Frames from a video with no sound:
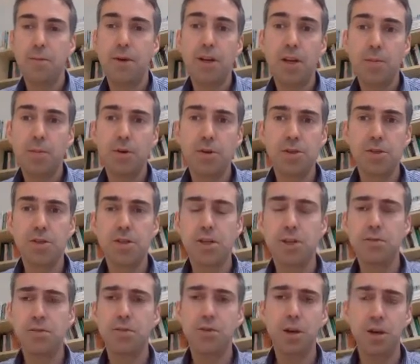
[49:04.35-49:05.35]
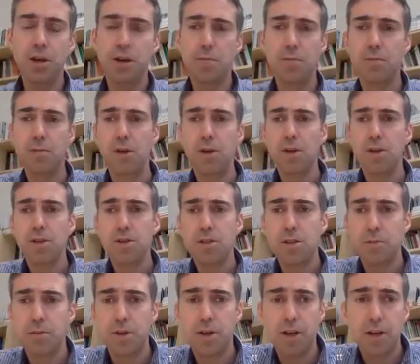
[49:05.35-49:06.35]
many positive,
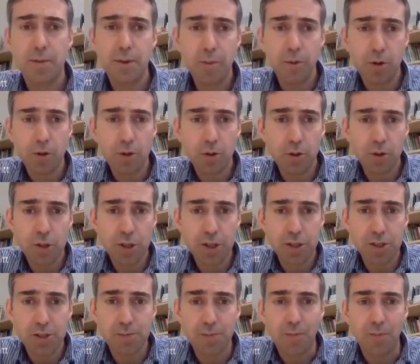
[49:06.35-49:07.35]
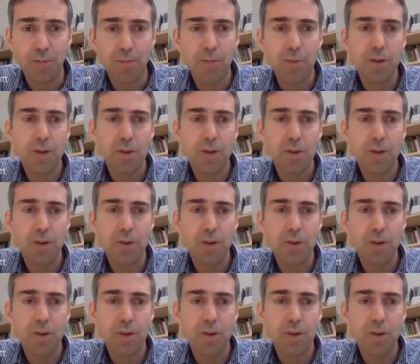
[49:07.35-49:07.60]
some a little bit more cautious.